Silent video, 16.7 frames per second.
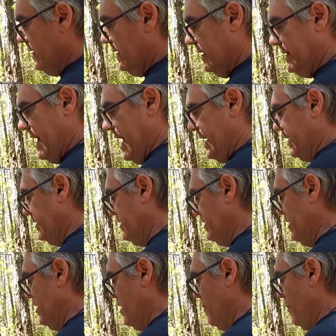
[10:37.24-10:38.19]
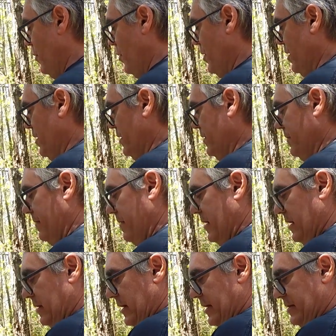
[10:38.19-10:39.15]
that continue to boil
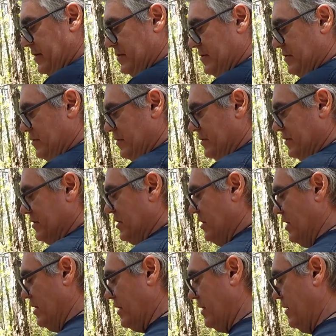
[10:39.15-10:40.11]
and let those noodles cook.